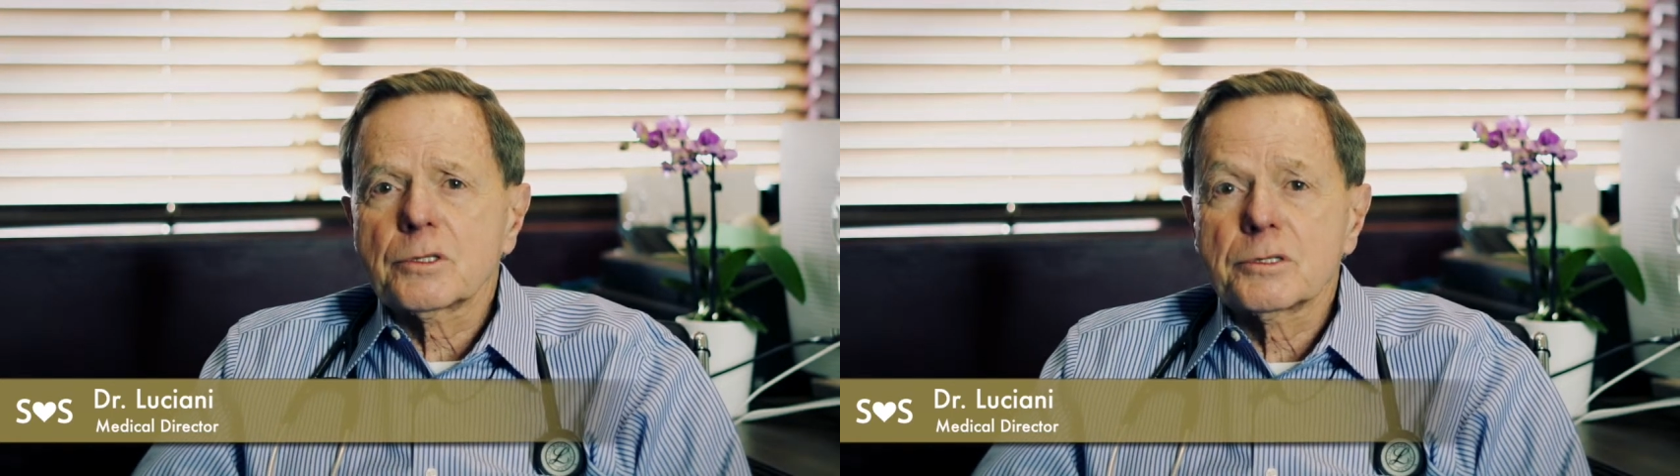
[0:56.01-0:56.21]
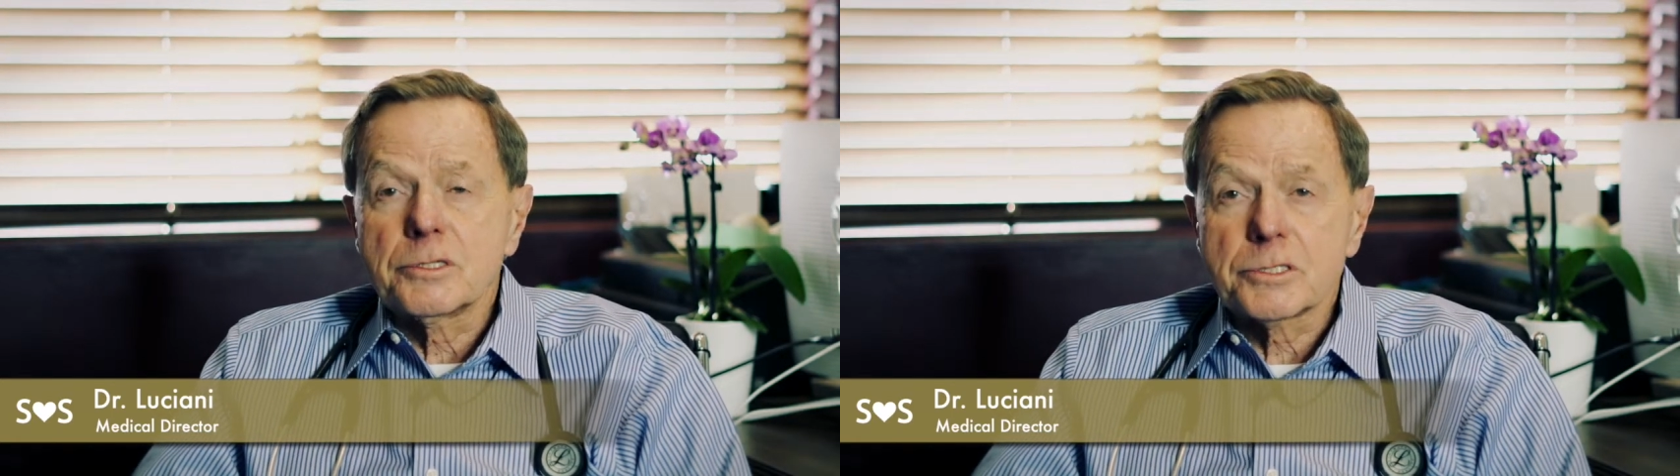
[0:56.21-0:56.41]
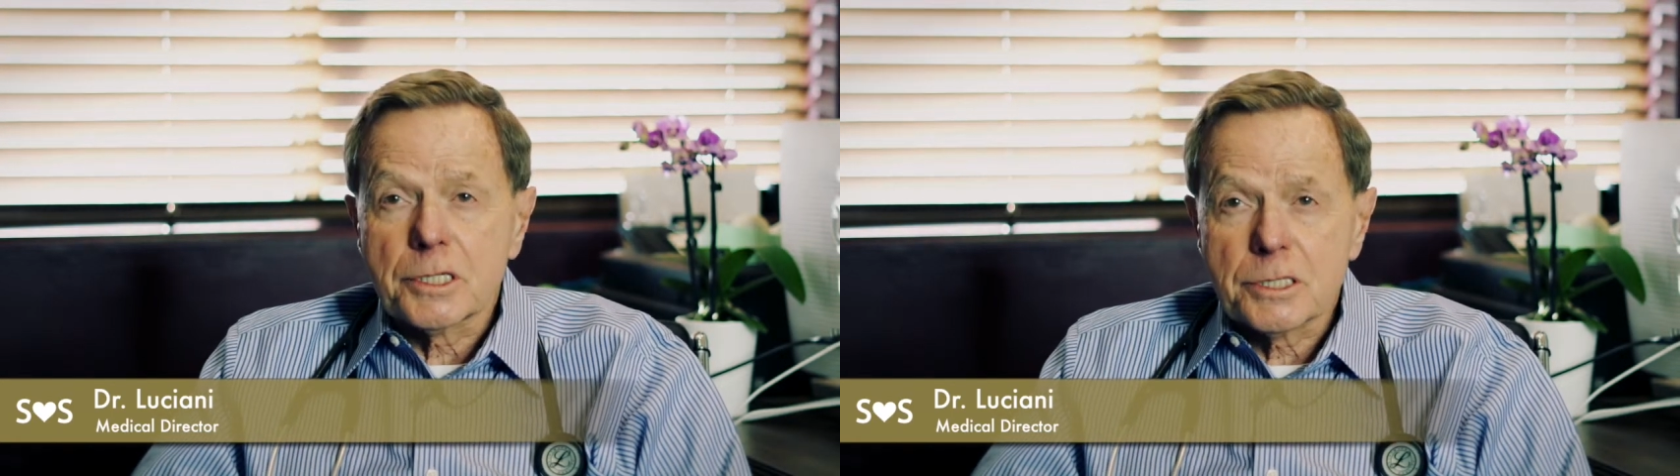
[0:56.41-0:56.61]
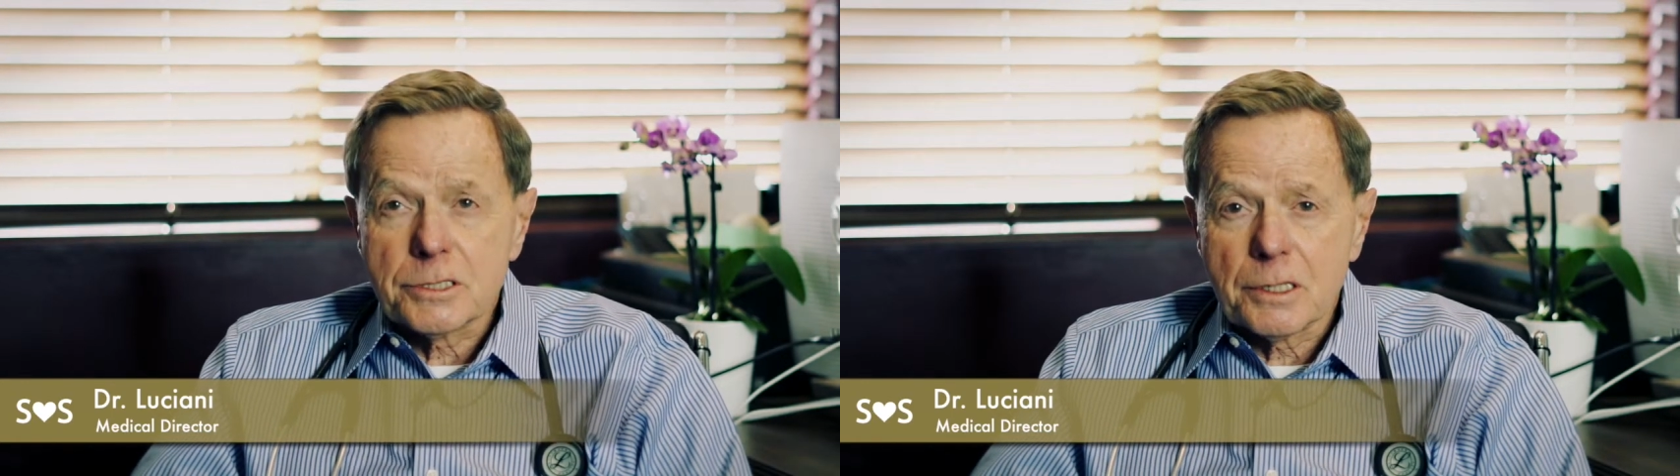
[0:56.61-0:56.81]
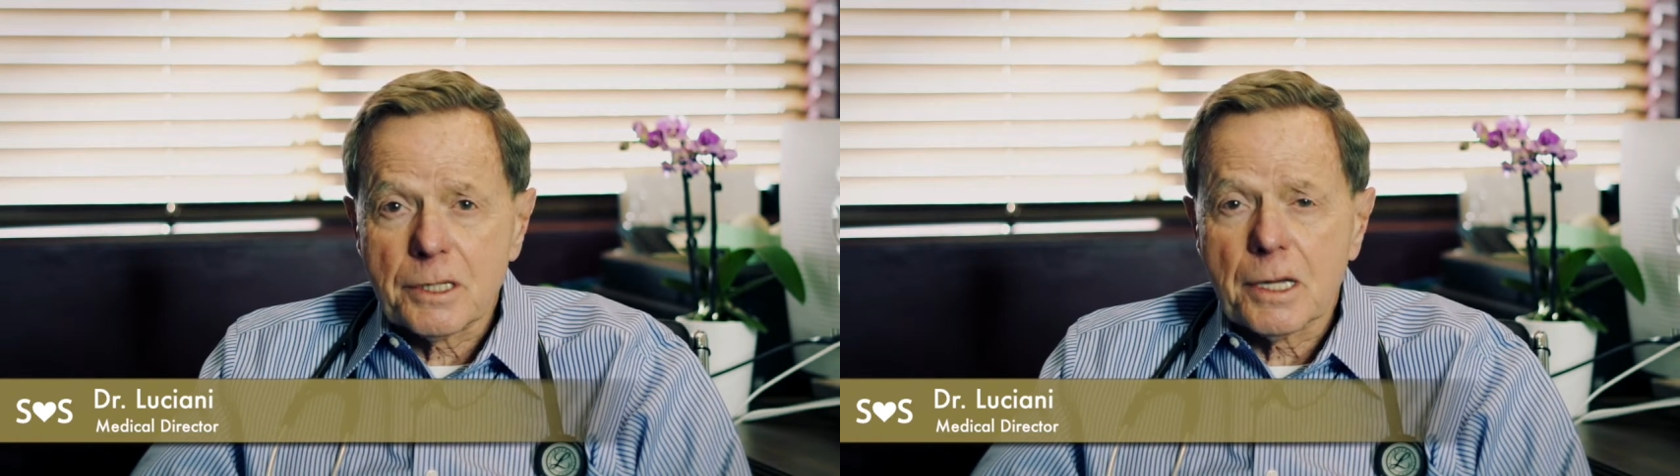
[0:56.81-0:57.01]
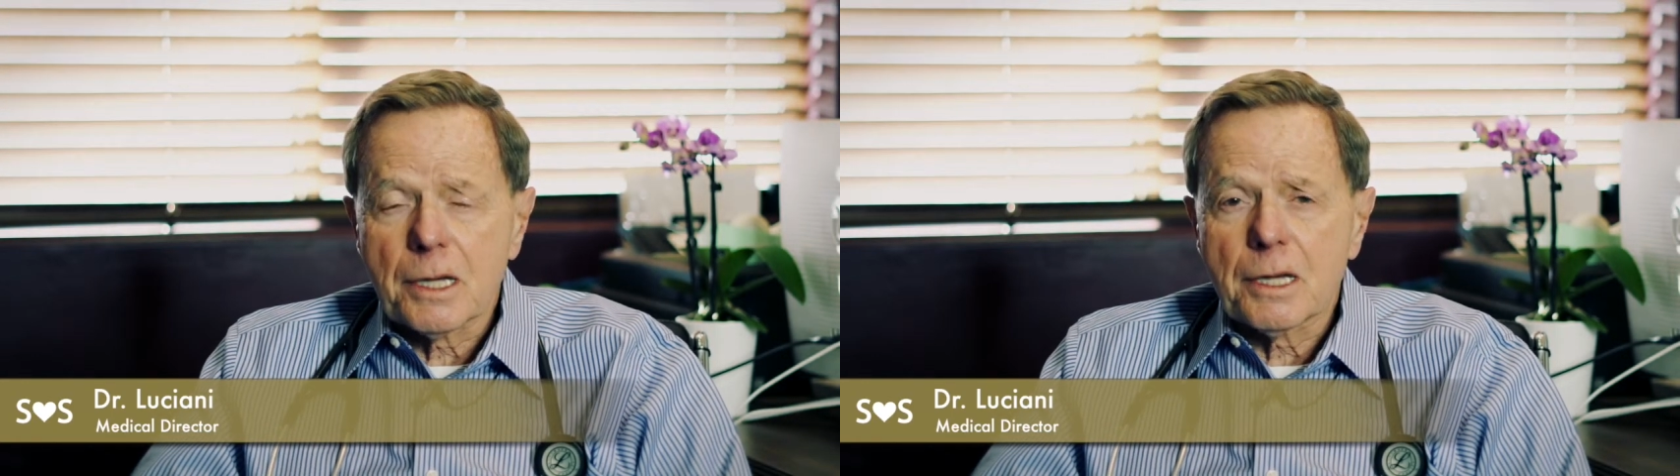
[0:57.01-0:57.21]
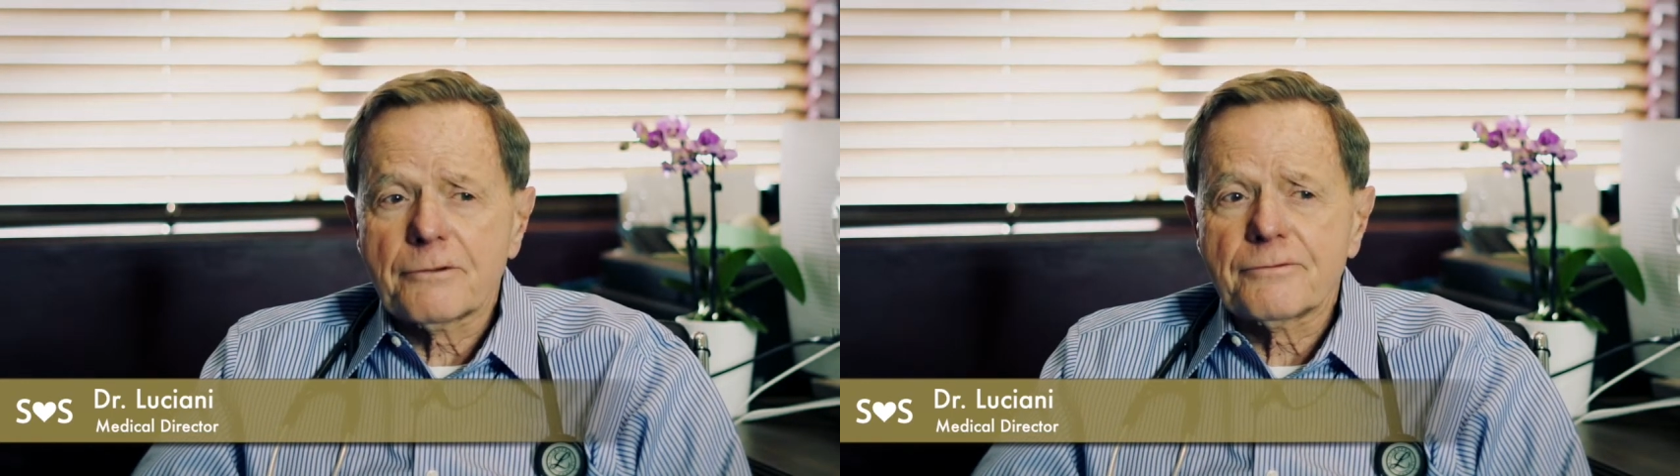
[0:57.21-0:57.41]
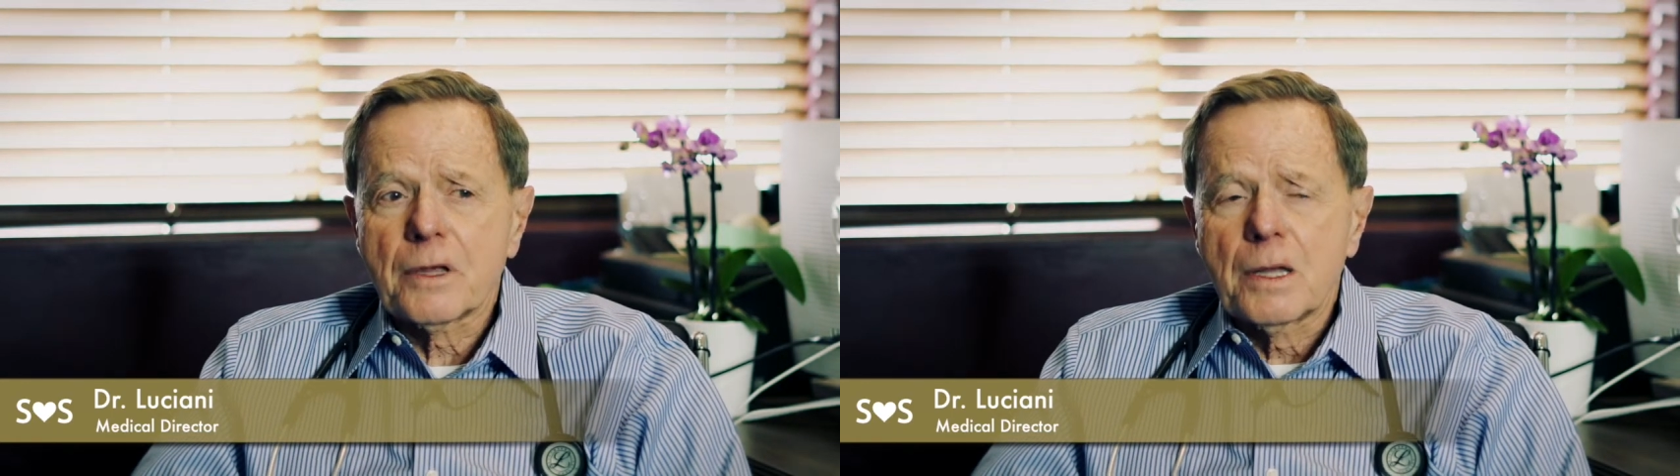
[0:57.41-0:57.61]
the disease that they have,